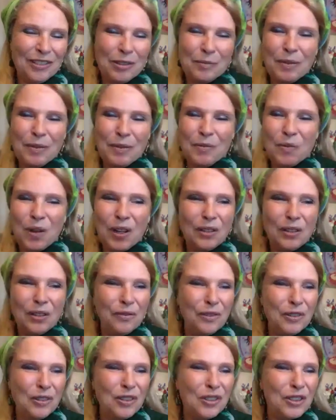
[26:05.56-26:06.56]
be
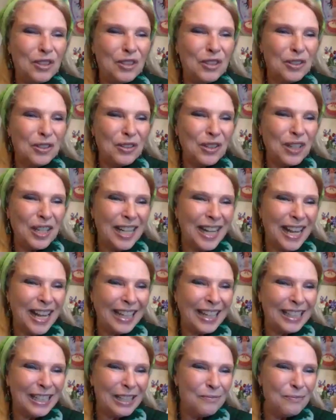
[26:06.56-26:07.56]
wonderful to
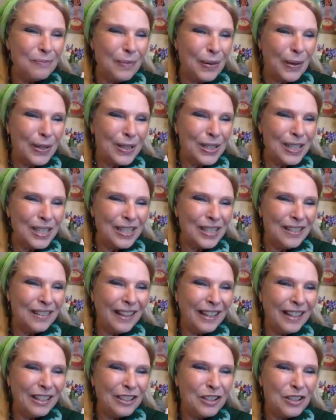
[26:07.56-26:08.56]
connect in person.
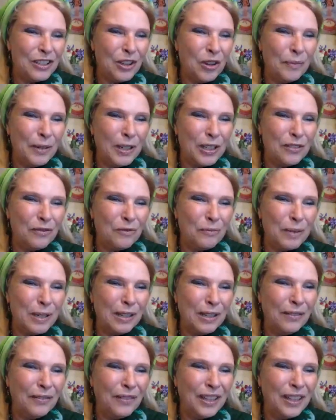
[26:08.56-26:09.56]
Thank you so much for
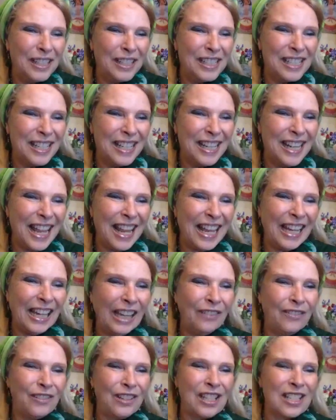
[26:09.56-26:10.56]
being with us today and
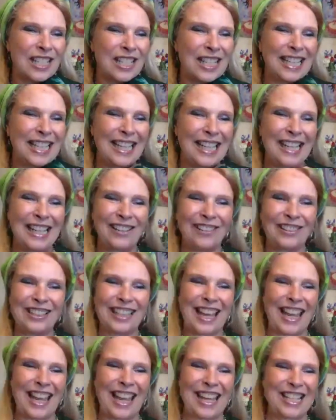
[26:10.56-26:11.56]
giving us a little
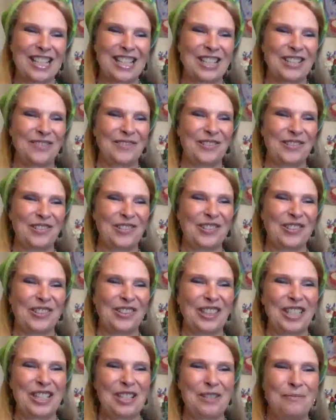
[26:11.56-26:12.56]
taste of all
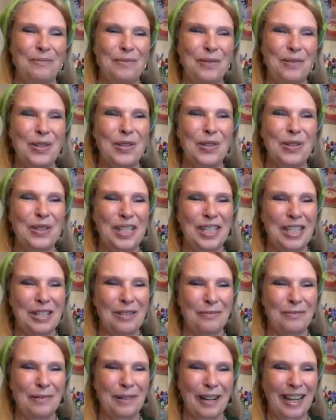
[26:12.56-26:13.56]
this beauty
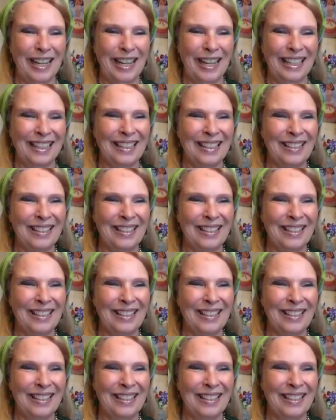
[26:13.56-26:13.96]
you bring.